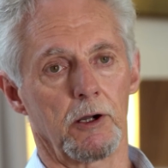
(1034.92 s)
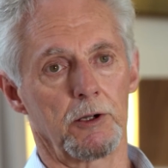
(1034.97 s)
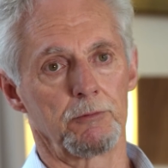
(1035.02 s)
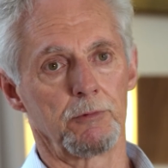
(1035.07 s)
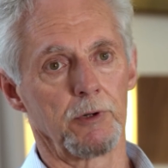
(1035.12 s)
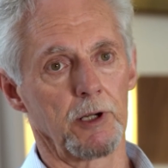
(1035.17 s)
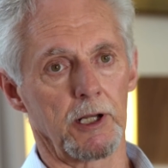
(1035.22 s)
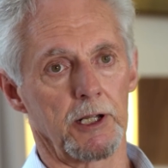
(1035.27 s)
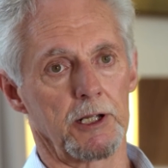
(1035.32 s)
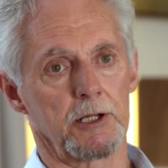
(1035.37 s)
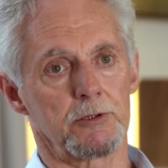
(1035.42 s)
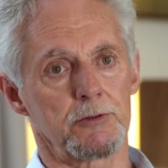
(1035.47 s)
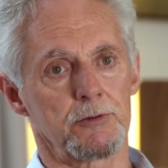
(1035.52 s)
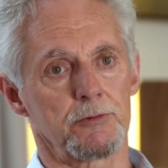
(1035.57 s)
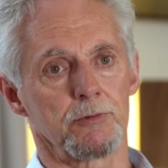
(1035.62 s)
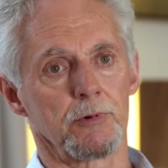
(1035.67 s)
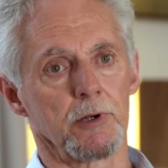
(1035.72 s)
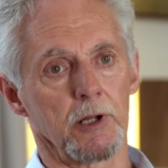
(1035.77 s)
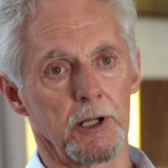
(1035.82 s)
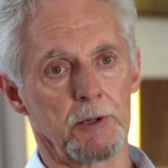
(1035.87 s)

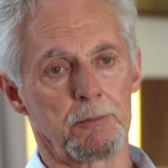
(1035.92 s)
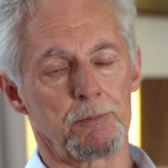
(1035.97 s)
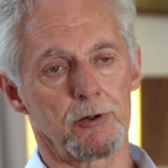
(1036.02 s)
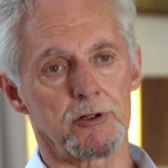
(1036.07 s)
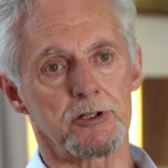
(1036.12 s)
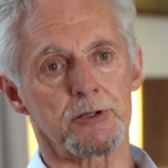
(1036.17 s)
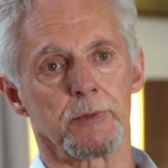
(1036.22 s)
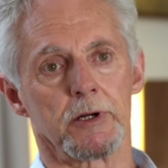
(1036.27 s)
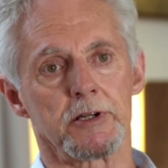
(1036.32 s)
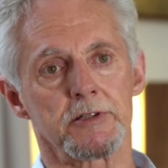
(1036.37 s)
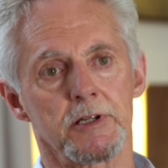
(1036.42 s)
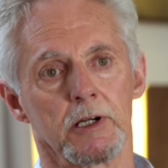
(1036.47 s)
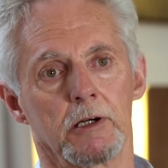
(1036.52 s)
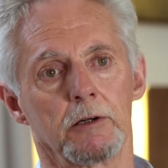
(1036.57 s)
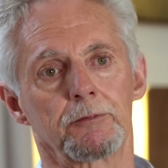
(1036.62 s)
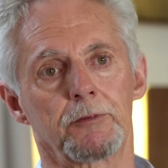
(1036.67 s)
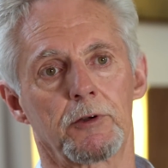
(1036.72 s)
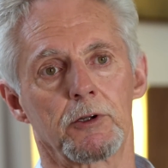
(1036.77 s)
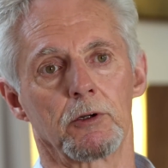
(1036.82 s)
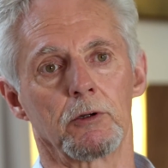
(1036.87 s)
really push
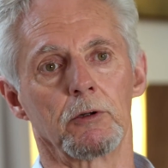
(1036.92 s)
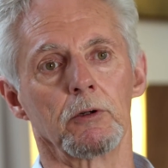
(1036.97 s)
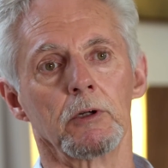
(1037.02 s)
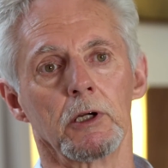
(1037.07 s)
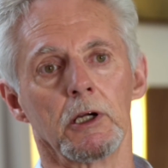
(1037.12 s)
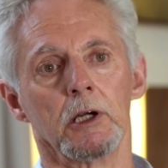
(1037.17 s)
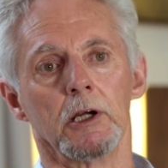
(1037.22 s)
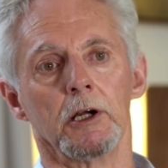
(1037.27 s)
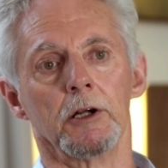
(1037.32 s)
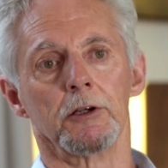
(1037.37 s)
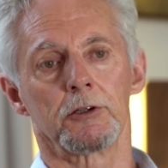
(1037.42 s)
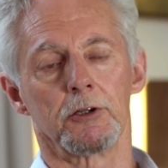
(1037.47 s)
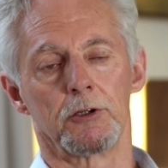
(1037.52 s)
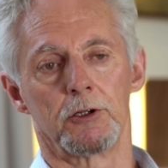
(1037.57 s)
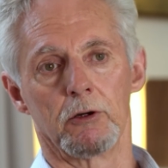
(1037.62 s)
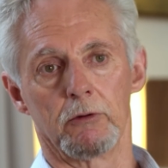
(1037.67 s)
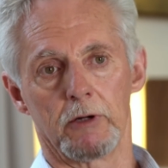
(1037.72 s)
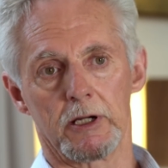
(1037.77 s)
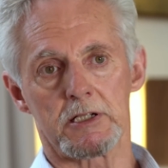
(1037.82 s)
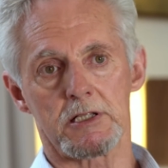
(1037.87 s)
myself to
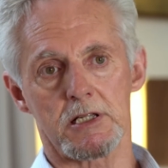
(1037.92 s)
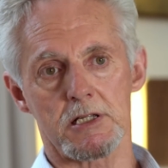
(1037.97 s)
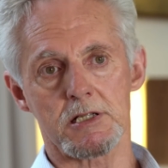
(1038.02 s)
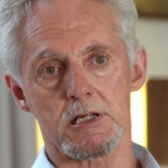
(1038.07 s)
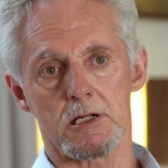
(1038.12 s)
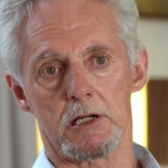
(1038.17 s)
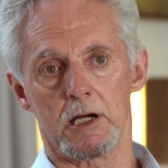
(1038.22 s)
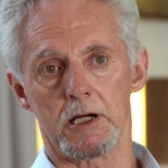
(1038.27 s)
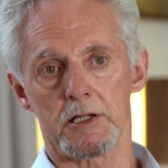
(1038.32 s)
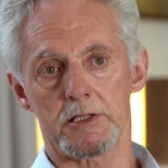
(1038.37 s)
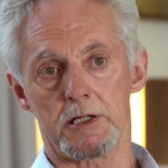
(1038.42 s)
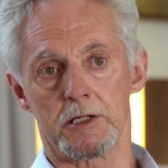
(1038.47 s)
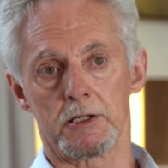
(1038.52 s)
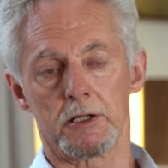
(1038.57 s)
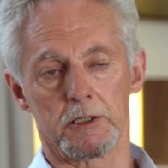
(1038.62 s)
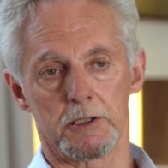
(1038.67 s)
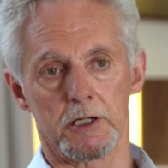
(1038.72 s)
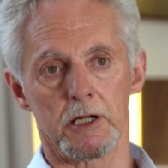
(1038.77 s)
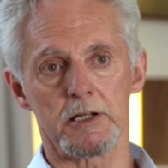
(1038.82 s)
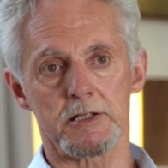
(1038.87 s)
do exercise. And
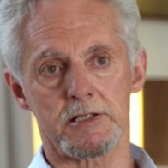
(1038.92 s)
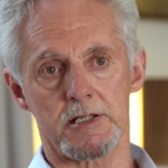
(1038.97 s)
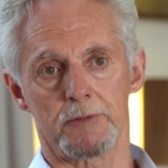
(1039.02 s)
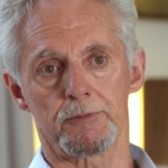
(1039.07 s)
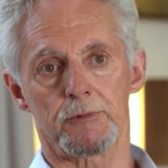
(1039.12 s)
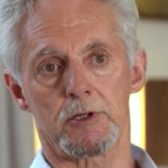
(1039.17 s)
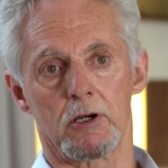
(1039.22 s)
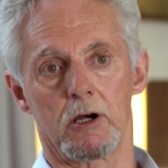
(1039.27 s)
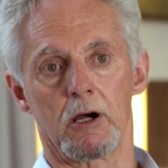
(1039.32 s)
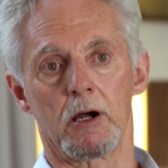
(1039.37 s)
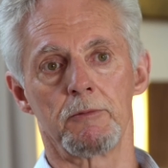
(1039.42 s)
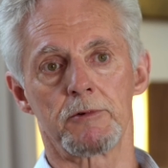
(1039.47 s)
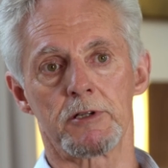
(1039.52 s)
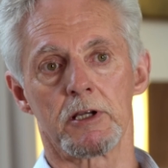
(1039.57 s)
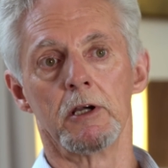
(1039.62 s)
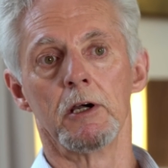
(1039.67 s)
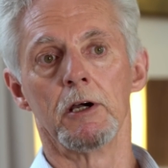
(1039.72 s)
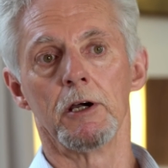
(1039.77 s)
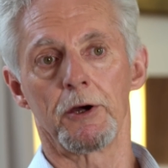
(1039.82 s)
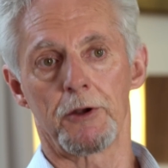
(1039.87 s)
I know sometimes
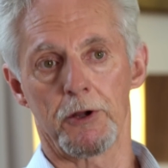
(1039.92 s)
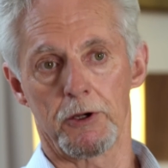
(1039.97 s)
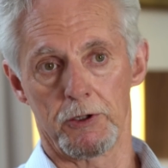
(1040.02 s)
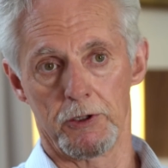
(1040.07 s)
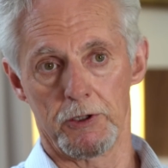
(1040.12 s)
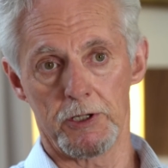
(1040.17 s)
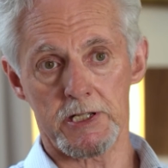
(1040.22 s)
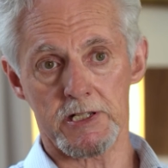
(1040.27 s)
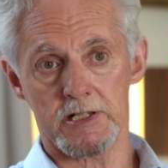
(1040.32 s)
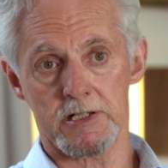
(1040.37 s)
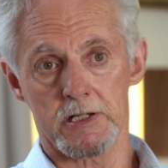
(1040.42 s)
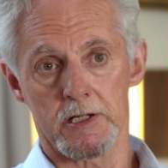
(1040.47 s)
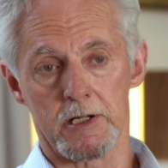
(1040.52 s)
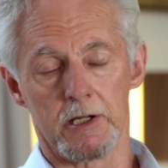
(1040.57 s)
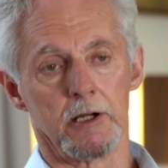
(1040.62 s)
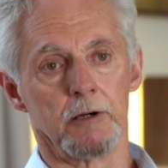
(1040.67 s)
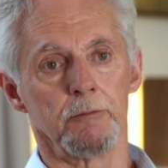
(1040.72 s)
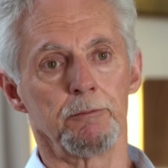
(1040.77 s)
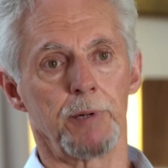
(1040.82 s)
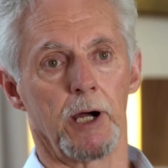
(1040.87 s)
it hurts,
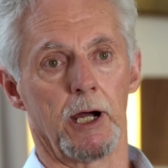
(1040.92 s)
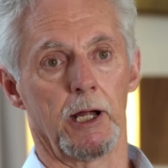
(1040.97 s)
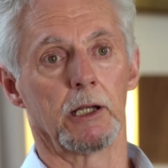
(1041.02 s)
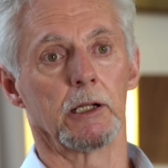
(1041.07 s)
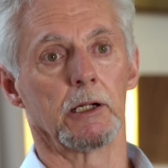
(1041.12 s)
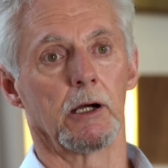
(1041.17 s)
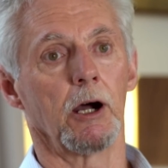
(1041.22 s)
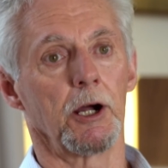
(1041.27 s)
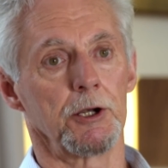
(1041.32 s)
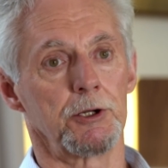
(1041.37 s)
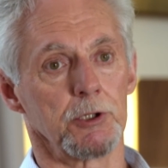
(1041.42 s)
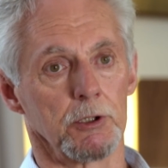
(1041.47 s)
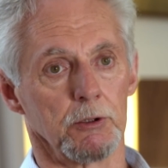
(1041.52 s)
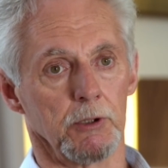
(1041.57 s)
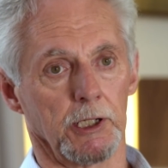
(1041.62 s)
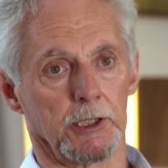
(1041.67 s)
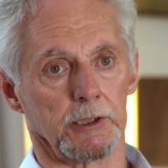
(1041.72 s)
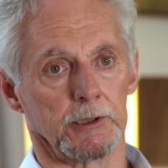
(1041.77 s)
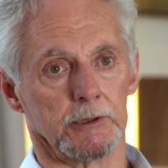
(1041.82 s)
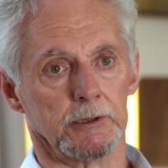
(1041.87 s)
but I do
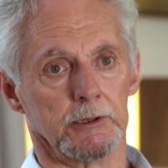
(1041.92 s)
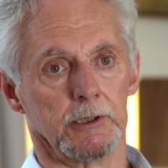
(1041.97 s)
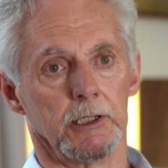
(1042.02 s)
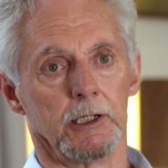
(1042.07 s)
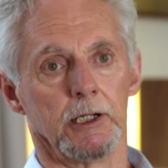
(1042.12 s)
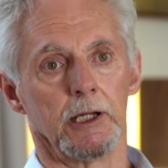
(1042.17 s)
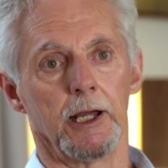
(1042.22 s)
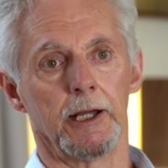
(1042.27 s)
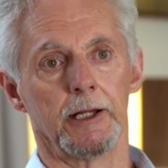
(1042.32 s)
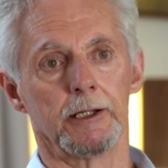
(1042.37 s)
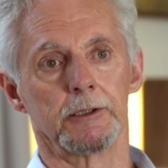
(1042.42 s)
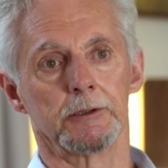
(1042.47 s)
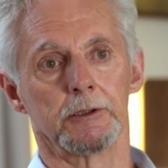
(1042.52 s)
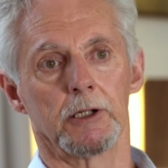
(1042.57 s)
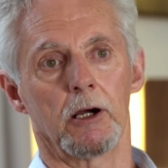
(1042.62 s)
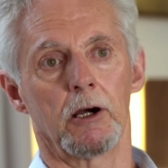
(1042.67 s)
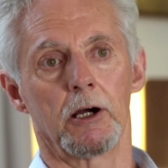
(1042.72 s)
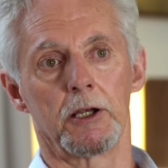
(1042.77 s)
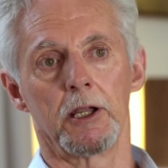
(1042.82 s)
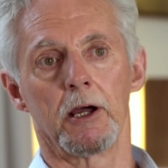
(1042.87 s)
it, and
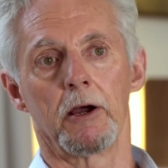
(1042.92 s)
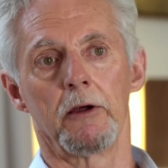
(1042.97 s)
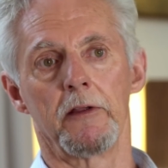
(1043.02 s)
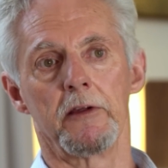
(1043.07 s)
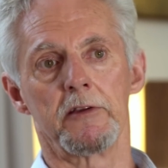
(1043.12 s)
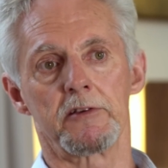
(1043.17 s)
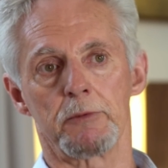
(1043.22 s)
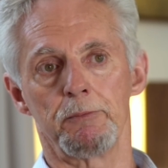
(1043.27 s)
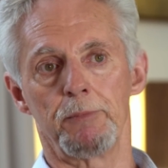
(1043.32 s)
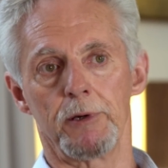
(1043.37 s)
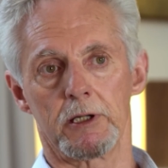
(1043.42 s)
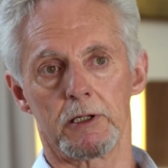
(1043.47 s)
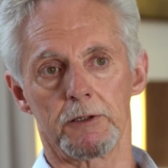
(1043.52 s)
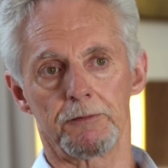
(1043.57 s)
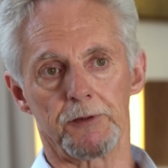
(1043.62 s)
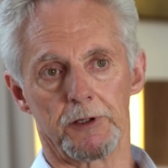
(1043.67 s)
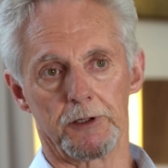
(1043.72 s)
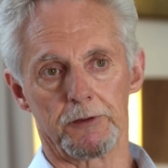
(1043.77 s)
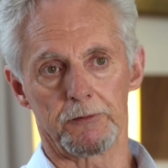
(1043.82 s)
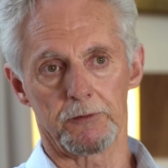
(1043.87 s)
I know there's a
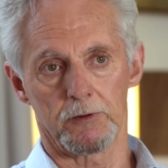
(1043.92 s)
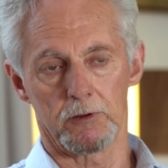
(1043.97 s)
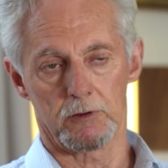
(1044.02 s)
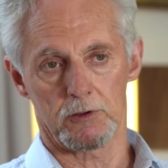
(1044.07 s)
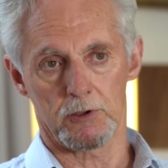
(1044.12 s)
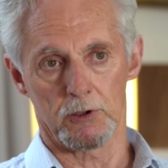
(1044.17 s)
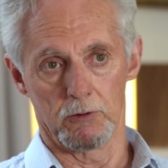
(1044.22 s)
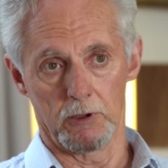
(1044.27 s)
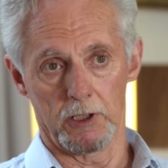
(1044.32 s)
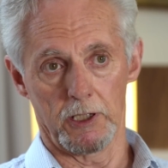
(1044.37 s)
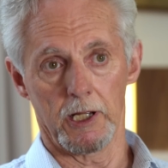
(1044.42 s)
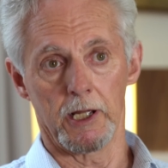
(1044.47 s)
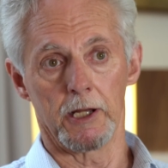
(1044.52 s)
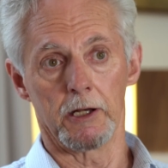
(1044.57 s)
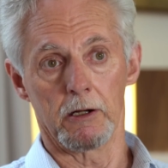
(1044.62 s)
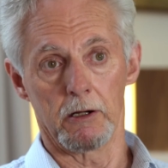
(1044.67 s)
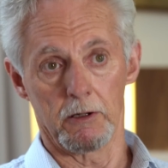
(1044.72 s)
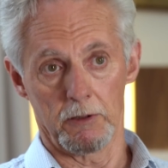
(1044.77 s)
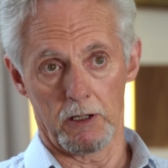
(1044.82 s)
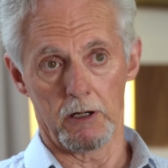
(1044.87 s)
benefit to it,
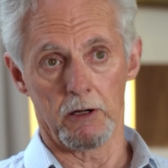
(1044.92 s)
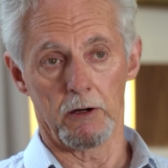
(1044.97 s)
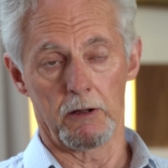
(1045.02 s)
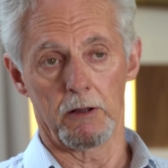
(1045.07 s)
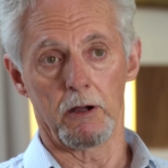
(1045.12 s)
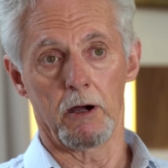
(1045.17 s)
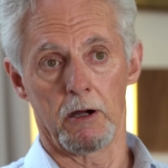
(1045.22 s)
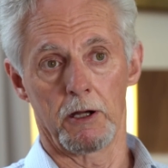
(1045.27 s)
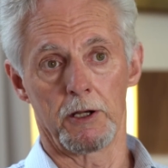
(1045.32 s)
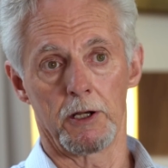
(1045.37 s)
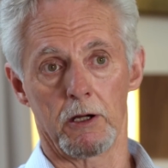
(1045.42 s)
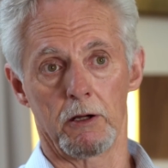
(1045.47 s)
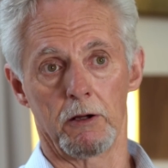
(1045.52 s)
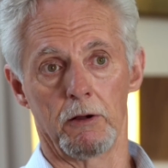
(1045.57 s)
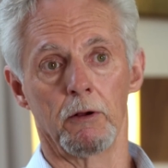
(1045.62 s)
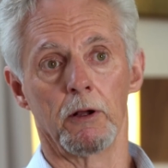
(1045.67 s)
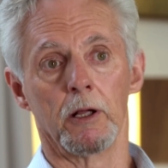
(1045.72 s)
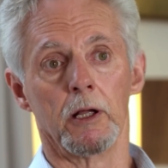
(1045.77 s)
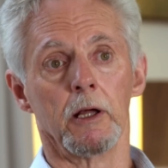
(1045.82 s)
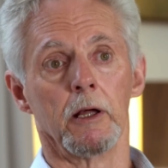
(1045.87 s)
and I
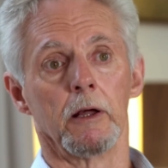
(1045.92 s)
know